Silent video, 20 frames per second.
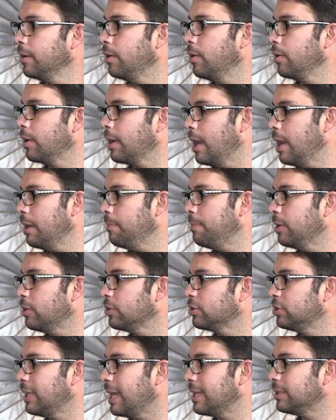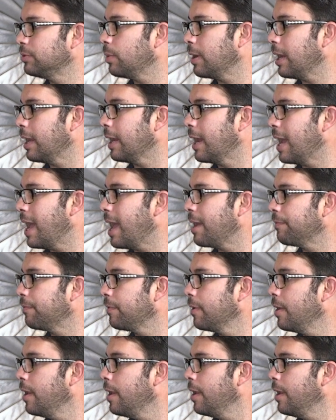okay? Because that's what I have.